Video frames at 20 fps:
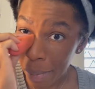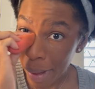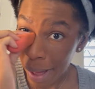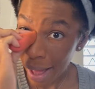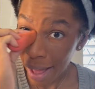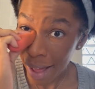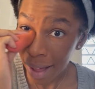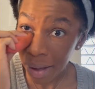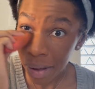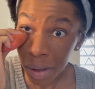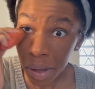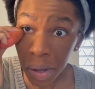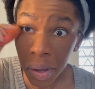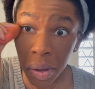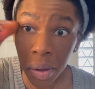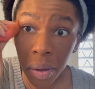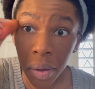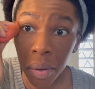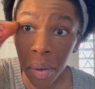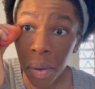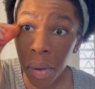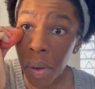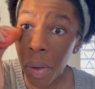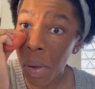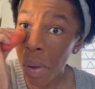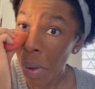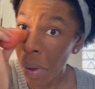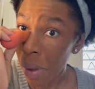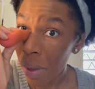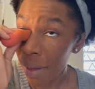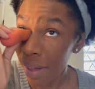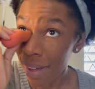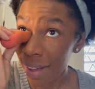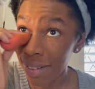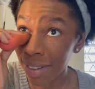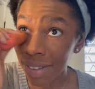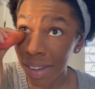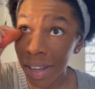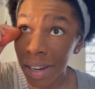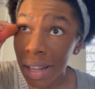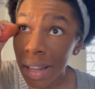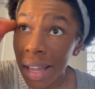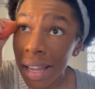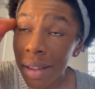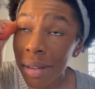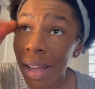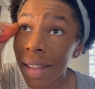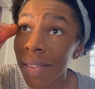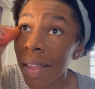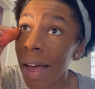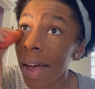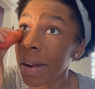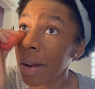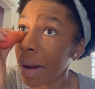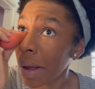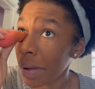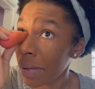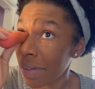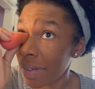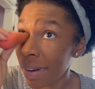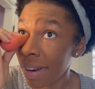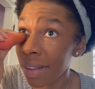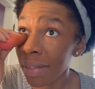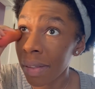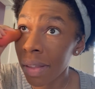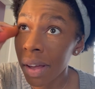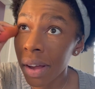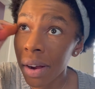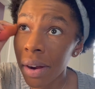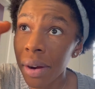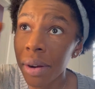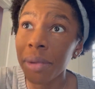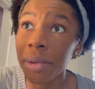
pat, and just kinda like get that nice and in there.